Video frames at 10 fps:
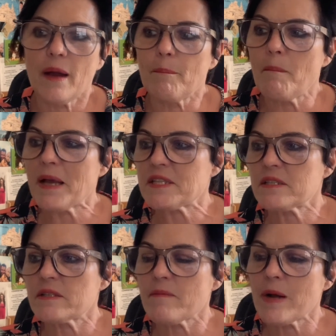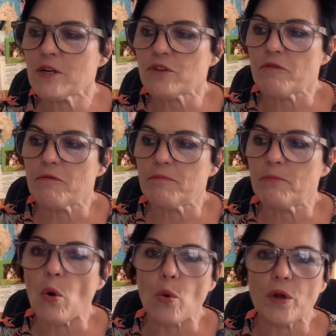massive amount of
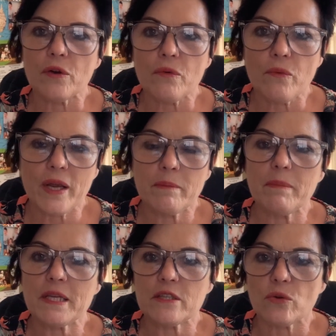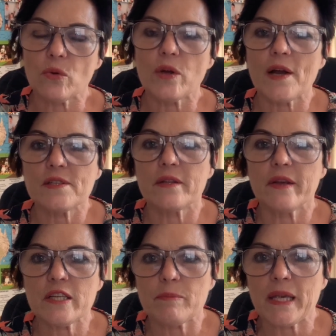pork and red meat and all kinds of
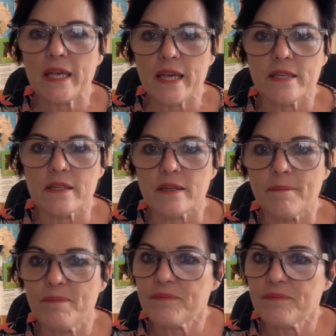things being eaten,